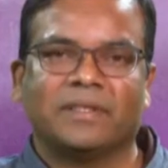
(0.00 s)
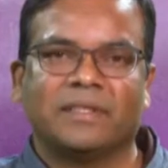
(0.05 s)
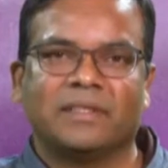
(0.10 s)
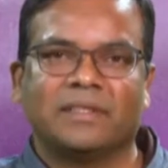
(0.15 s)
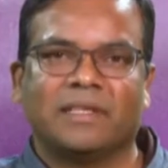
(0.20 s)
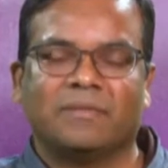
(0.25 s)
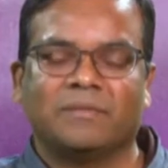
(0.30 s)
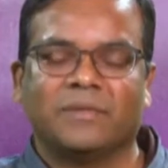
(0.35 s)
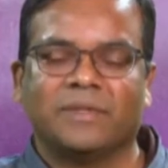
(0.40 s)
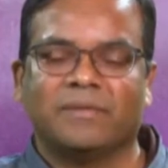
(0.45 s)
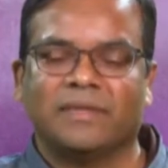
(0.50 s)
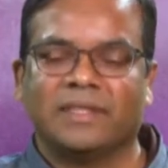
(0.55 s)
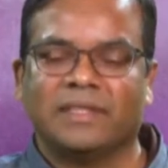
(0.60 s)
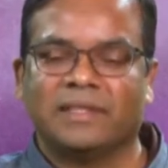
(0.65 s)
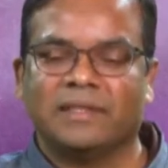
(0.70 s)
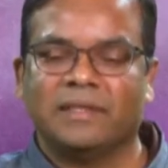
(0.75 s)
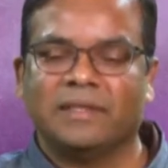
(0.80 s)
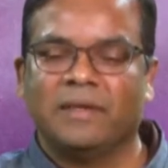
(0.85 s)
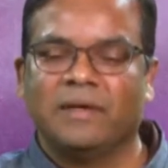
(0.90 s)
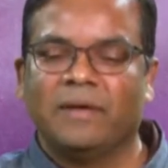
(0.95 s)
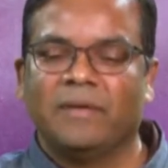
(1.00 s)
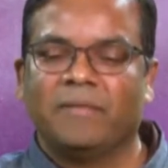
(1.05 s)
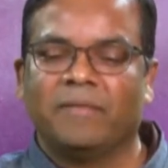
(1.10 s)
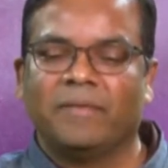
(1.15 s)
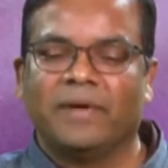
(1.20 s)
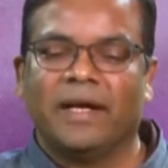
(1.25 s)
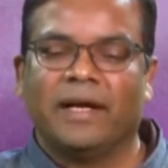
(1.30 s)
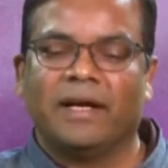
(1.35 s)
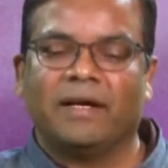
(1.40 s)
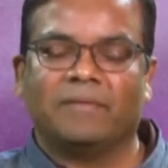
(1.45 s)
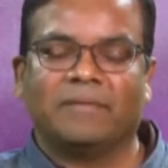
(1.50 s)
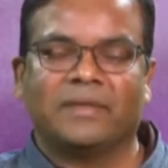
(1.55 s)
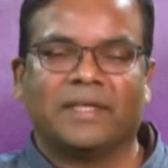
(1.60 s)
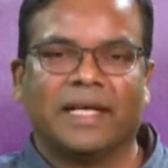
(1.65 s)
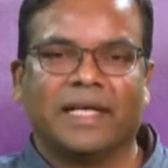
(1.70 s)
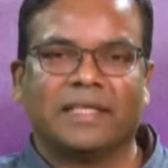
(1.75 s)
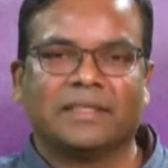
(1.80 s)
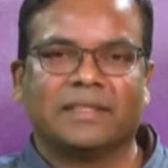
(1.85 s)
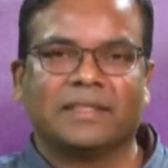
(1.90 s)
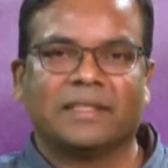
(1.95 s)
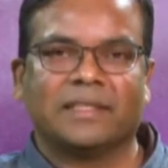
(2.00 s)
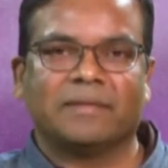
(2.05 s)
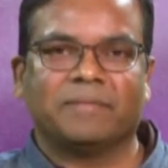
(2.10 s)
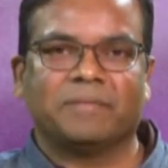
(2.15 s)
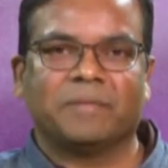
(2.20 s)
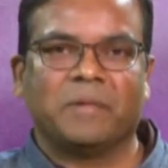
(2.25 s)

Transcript: This observatory will have an X-ray,